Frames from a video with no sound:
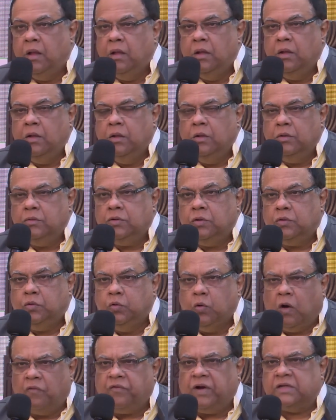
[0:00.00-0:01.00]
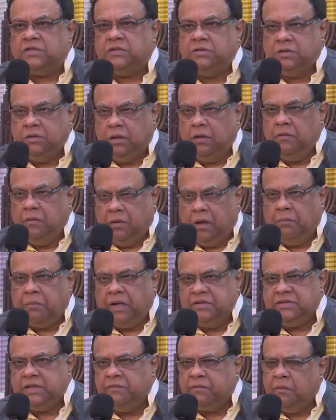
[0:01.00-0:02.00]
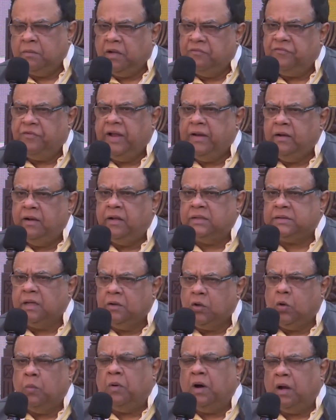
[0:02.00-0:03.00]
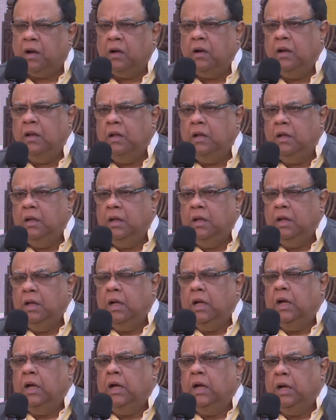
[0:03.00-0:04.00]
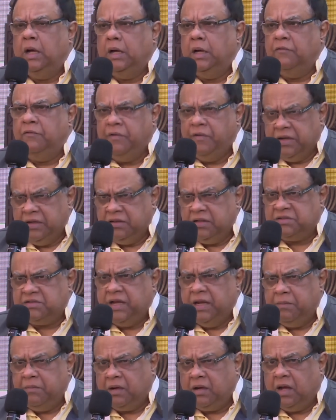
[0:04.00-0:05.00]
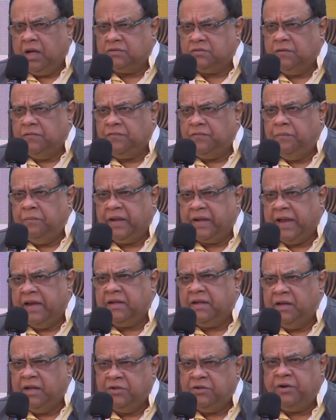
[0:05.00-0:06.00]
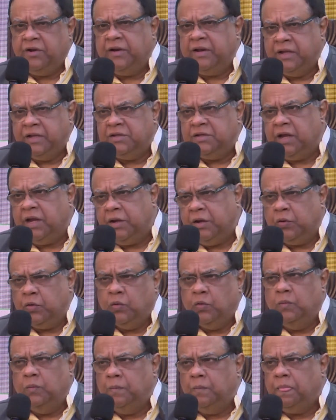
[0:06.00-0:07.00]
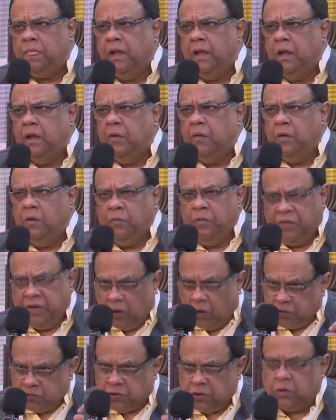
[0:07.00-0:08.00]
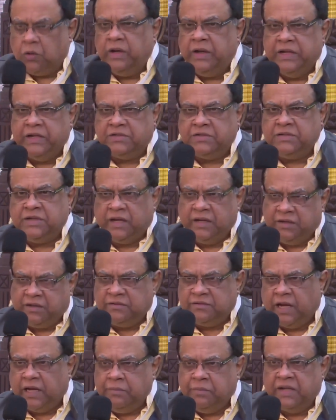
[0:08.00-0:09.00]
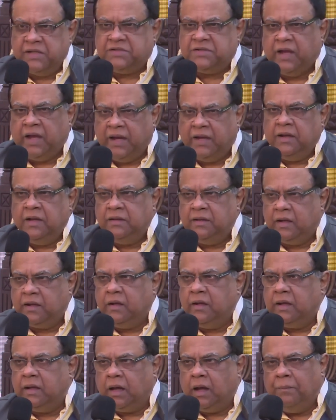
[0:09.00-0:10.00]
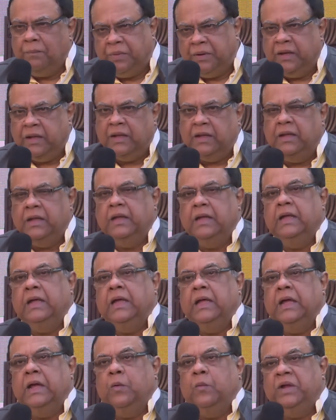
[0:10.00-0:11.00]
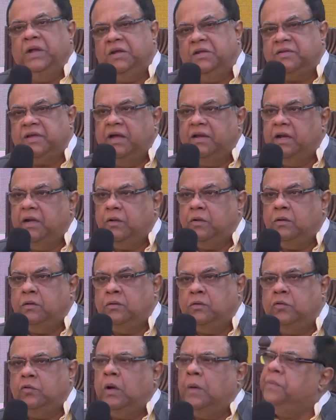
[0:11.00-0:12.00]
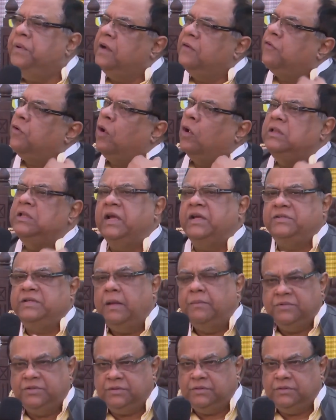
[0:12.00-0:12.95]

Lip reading: So 2 of us, myself and my friend Ratan Kumar, we were in the same class of mechanical engineering in JU. We were also colleagues sitting side by side in the company. We decided to appear for all the exams.